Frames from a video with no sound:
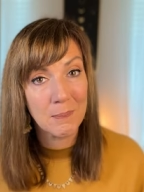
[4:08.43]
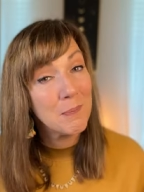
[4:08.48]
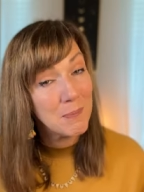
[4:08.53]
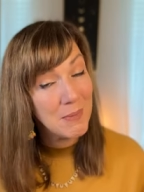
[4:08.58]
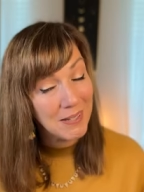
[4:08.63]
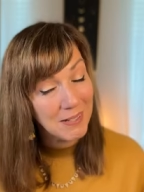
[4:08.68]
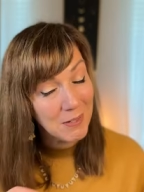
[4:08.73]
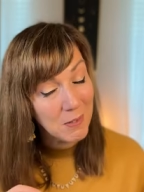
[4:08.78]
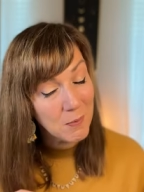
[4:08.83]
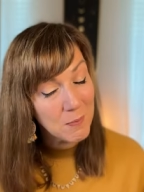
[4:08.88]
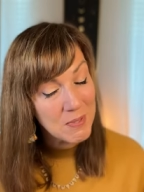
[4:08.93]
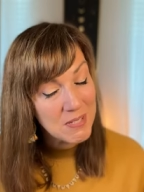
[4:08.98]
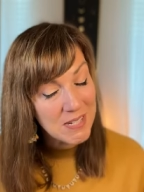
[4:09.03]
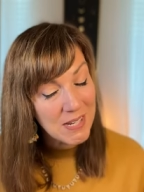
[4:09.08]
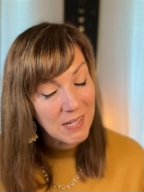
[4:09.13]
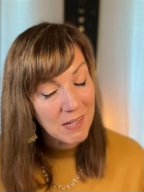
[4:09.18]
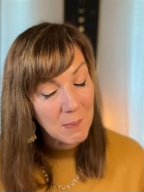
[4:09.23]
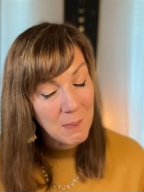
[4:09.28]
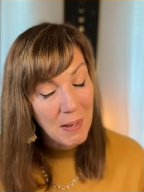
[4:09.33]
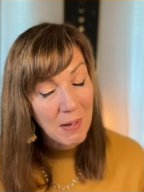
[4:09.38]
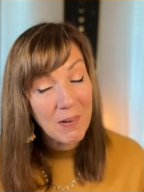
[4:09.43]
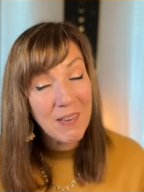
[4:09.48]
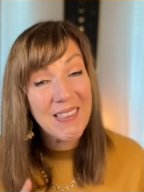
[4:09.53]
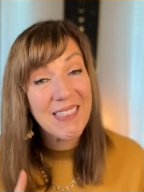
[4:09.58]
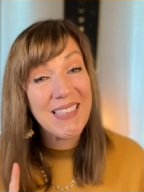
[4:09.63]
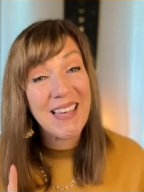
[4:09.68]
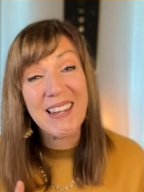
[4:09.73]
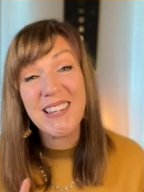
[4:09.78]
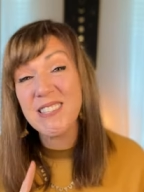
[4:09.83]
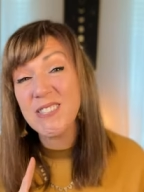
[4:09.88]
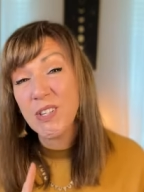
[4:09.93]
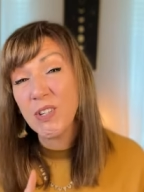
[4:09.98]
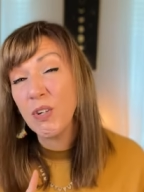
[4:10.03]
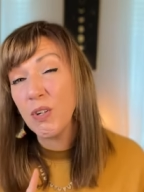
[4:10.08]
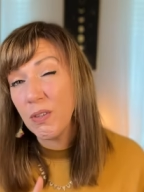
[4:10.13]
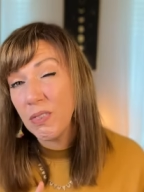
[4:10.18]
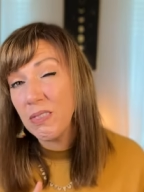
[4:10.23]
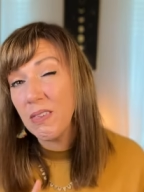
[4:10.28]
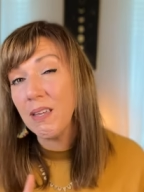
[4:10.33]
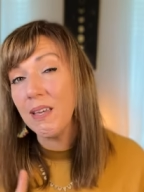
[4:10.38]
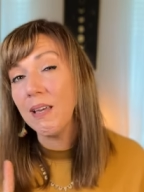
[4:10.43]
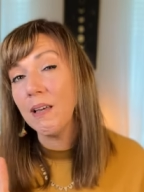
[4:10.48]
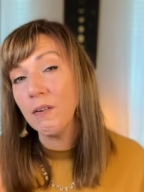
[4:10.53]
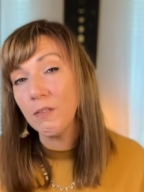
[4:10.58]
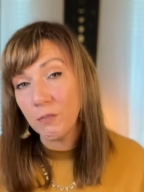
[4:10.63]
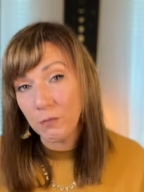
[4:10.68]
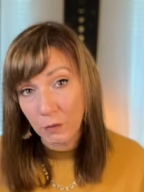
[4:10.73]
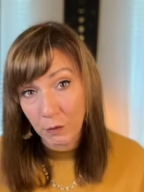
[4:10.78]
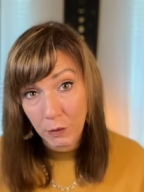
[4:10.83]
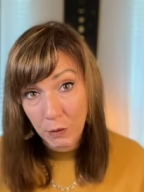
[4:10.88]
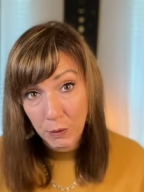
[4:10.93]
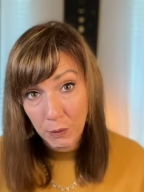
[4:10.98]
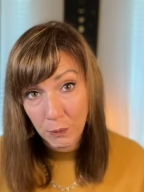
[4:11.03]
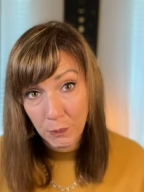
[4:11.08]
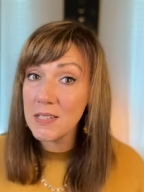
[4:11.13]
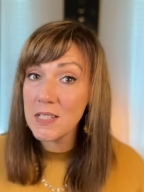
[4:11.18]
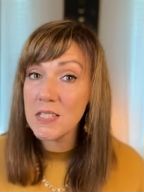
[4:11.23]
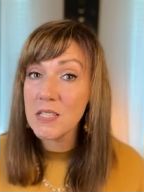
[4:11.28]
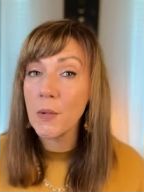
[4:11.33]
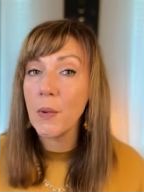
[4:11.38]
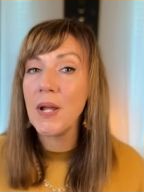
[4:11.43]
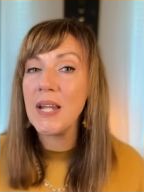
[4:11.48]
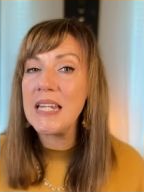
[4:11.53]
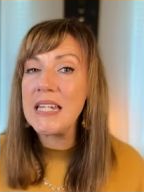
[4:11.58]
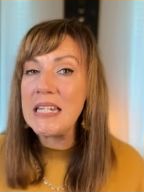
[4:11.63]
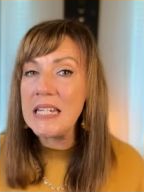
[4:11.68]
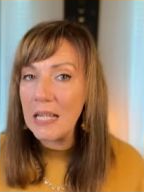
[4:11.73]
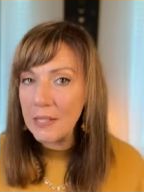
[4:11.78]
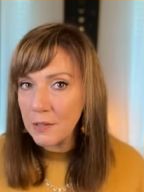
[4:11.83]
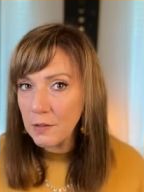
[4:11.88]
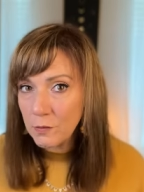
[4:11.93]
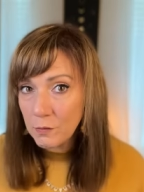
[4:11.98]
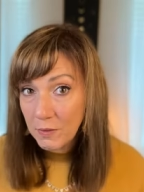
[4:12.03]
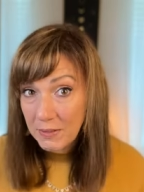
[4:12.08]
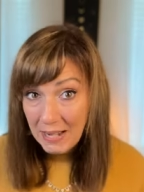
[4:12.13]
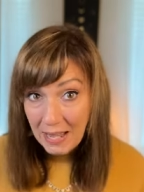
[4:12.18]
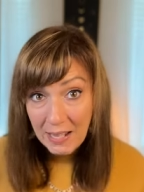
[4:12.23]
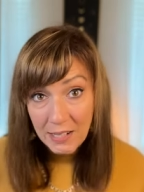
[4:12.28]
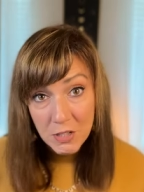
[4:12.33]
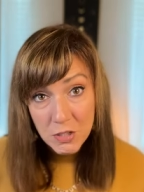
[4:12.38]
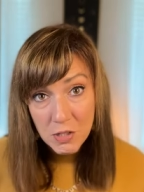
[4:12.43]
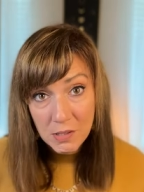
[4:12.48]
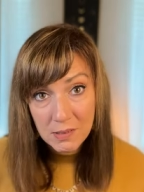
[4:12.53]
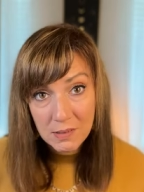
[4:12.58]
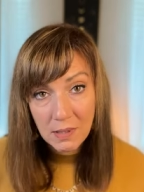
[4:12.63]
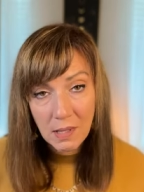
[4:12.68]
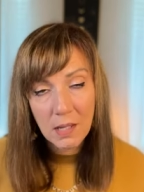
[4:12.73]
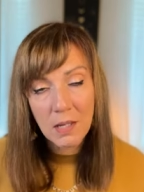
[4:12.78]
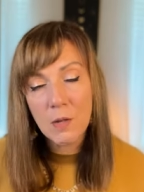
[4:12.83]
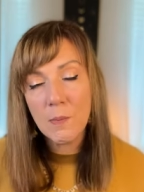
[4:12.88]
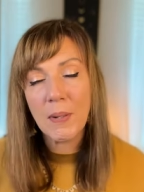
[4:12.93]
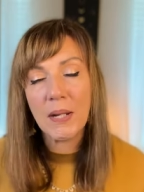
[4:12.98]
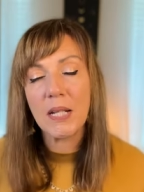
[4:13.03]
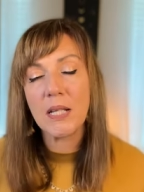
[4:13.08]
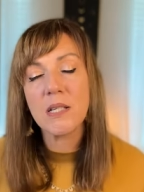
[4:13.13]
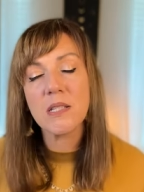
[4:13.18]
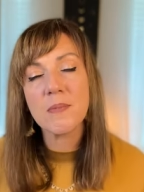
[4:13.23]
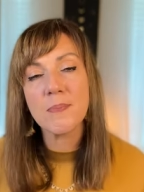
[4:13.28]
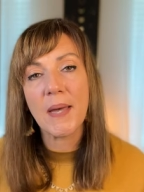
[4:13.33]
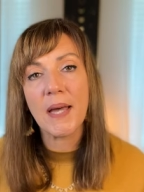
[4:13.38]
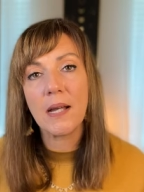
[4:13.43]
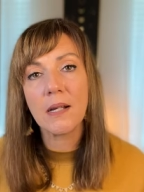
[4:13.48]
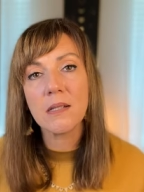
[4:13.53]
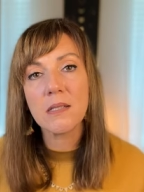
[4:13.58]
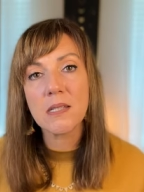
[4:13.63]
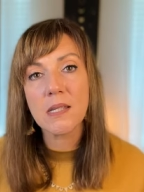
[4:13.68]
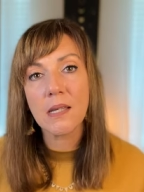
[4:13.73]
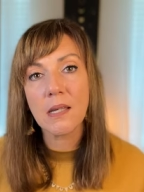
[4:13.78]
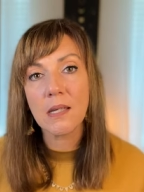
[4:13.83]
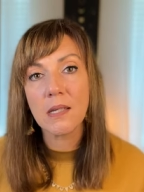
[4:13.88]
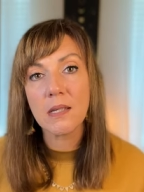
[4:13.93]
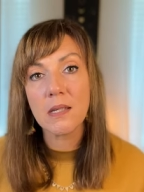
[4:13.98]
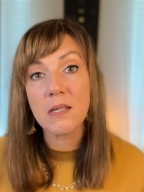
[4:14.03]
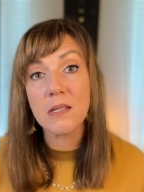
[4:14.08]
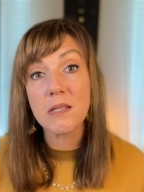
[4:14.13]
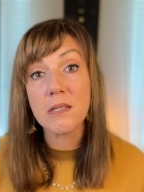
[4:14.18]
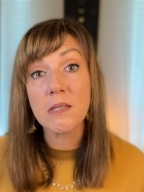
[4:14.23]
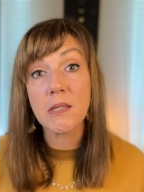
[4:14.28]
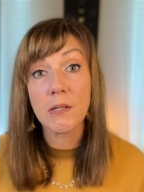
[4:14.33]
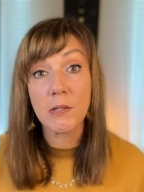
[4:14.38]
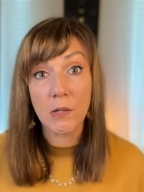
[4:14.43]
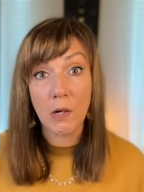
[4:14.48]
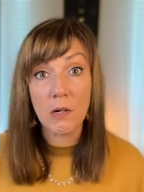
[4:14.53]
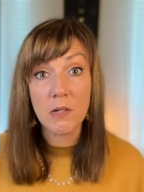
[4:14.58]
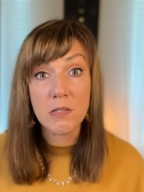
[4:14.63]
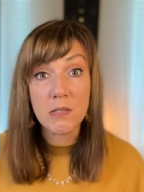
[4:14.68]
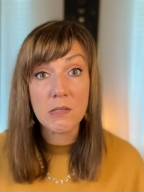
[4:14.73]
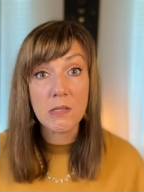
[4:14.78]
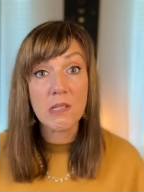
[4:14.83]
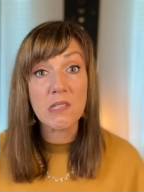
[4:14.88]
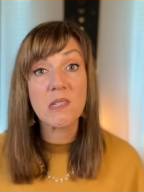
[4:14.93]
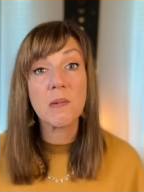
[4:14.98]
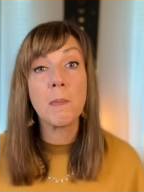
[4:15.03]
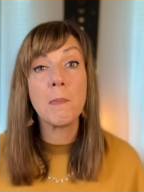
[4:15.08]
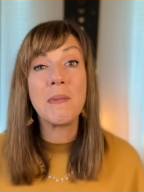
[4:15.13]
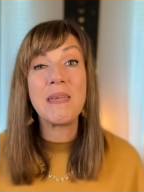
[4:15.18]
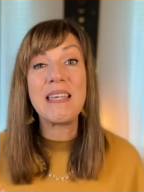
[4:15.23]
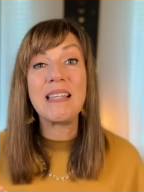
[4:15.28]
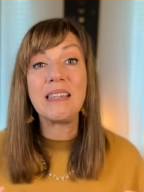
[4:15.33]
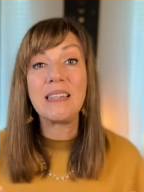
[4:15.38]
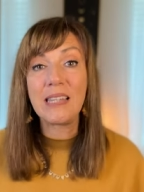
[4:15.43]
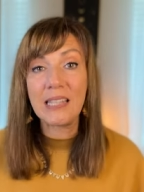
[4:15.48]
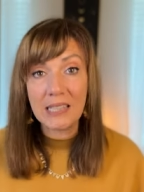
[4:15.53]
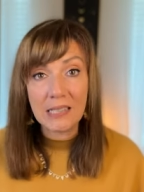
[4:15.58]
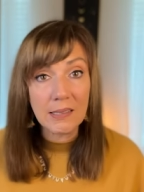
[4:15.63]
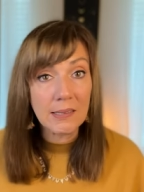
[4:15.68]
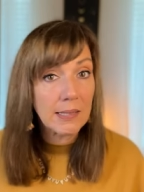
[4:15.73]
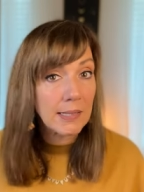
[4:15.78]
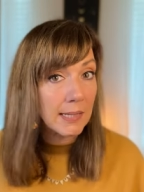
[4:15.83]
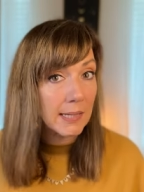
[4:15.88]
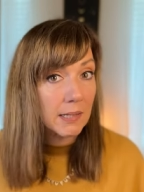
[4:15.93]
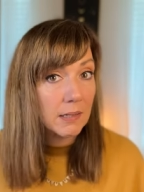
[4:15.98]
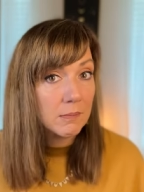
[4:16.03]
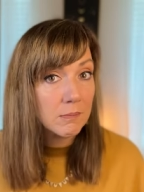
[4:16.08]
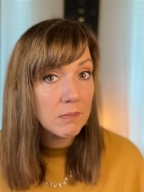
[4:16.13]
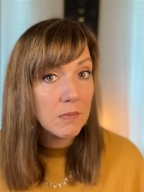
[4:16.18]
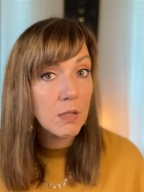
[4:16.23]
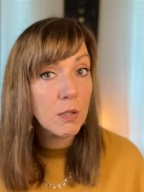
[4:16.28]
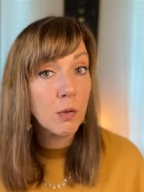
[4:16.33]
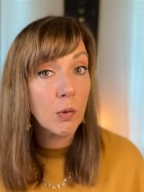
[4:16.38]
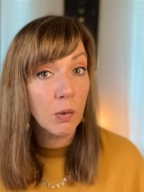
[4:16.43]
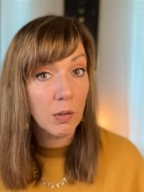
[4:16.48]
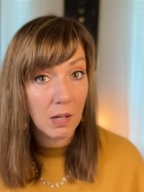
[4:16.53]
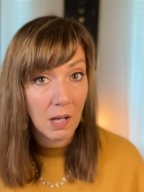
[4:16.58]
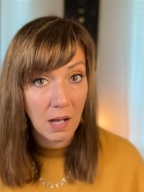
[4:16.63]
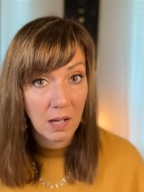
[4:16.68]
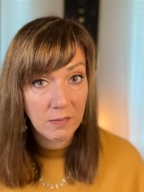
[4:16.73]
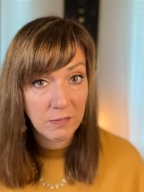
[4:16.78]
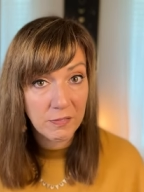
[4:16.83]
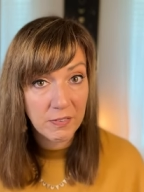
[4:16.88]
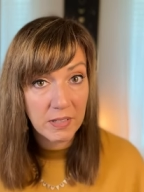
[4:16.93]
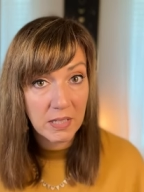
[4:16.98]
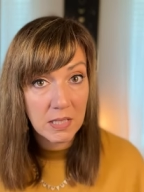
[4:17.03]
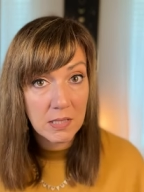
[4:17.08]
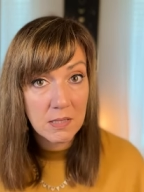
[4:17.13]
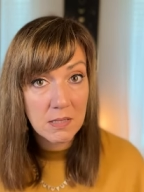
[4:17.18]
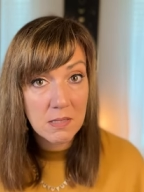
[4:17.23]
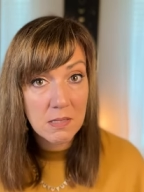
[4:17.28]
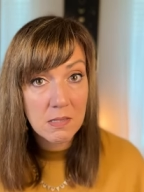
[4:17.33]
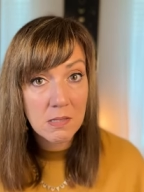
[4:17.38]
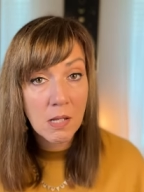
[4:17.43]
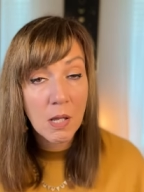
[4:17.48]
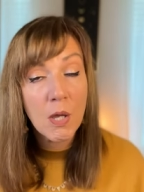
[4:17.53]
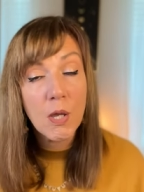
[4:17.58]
Make no mistake about it, that is a good thing for you. So another reaction that you might expect is the narcissist belittling your confidence.